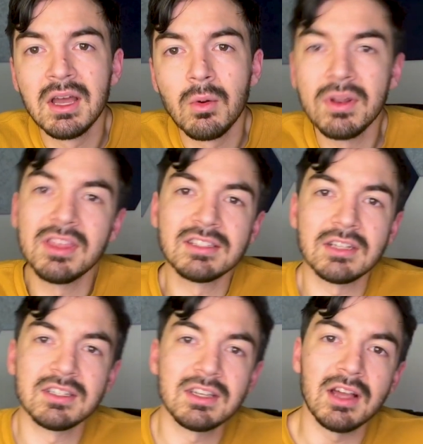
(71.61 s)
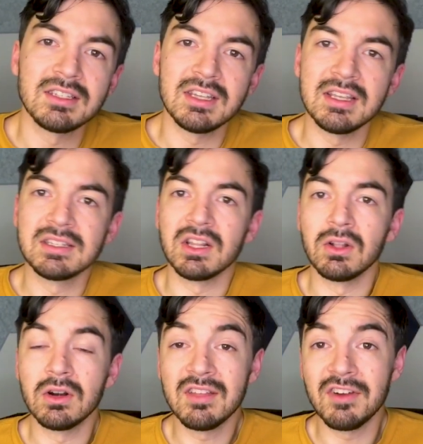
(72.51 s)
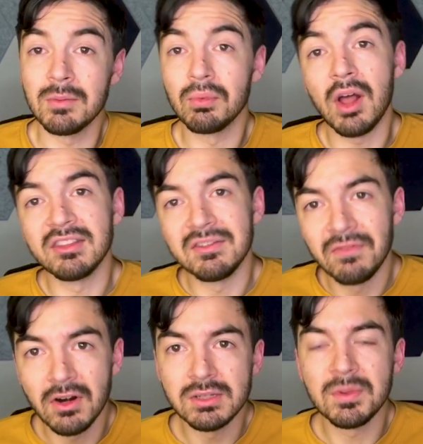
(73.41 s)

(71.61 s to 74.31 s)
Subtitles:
one of the things I discussed is learning very broadly first